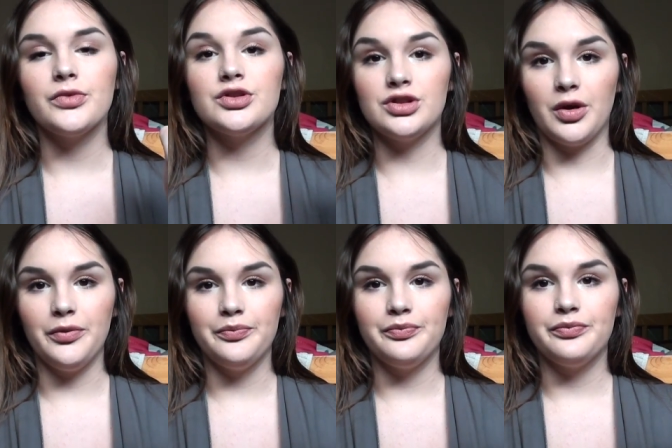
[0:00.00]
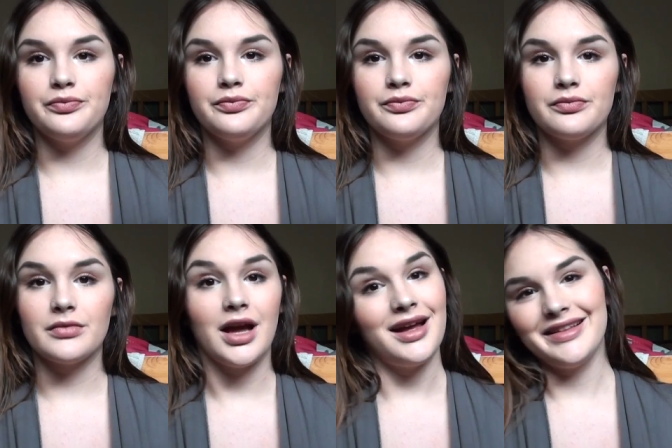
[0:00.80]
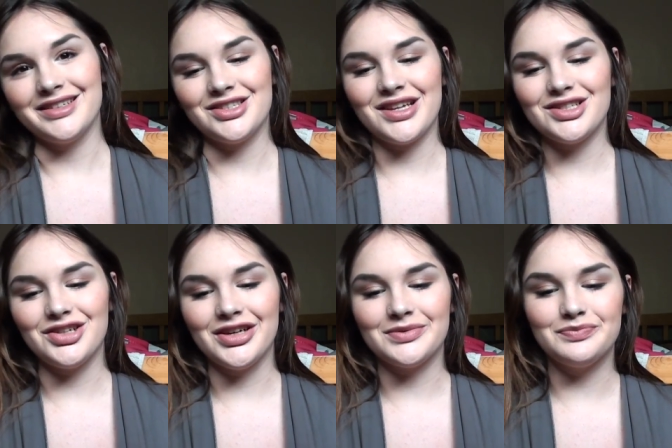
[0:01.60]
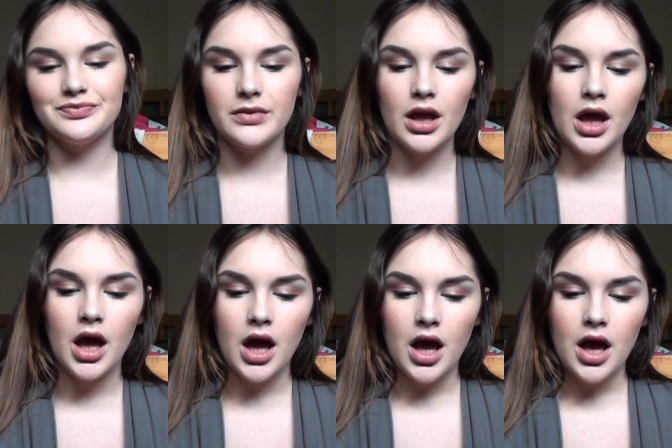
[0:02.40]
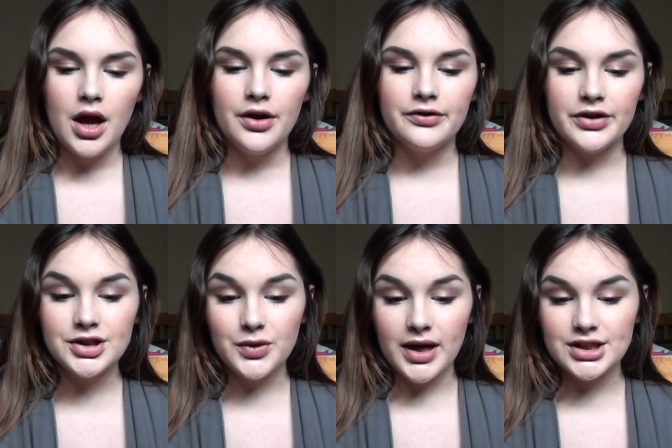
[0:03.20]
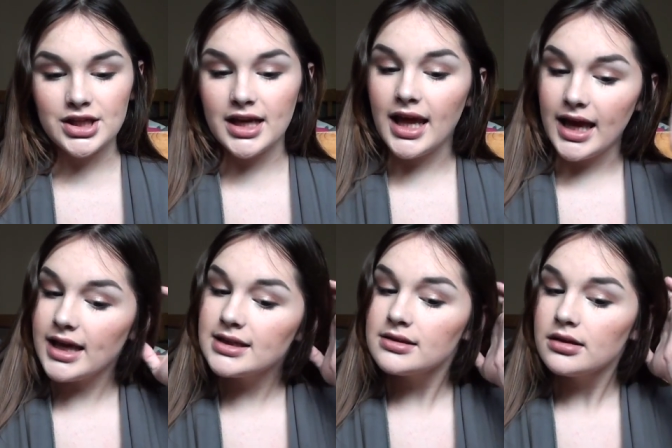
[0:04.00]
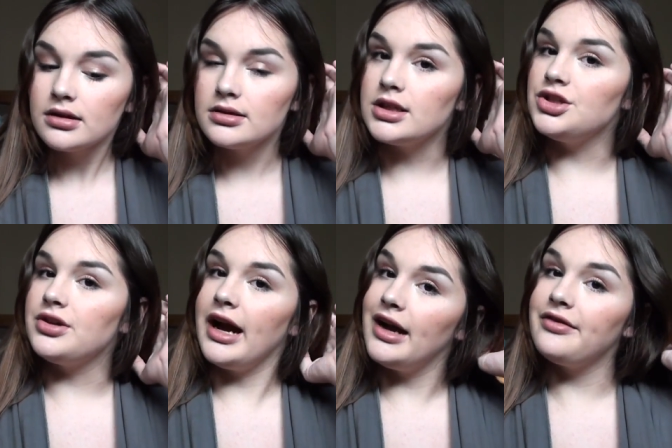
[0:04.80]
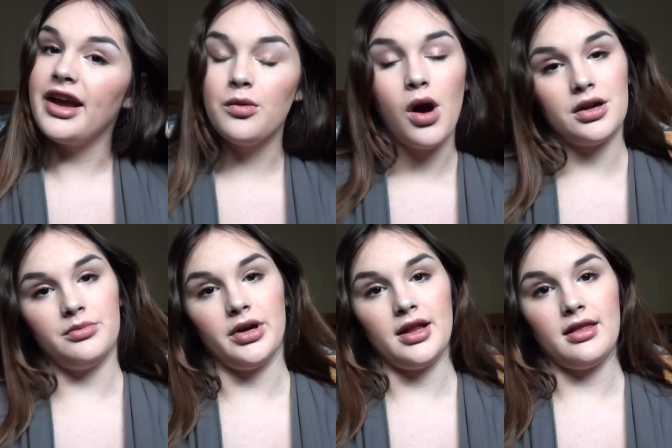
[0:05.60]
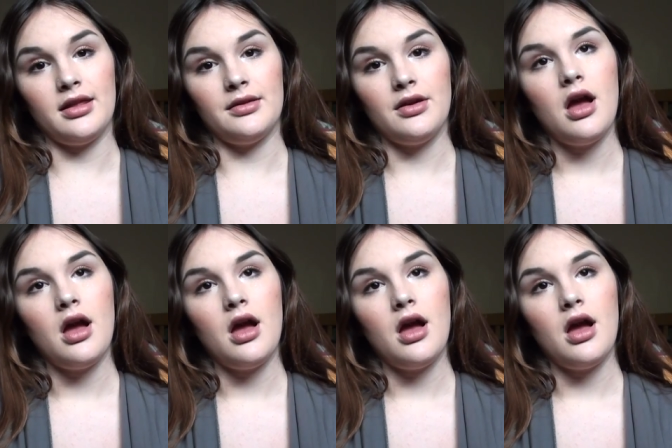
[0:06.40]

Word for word: So let's just get started. First question is, did you have a water birth?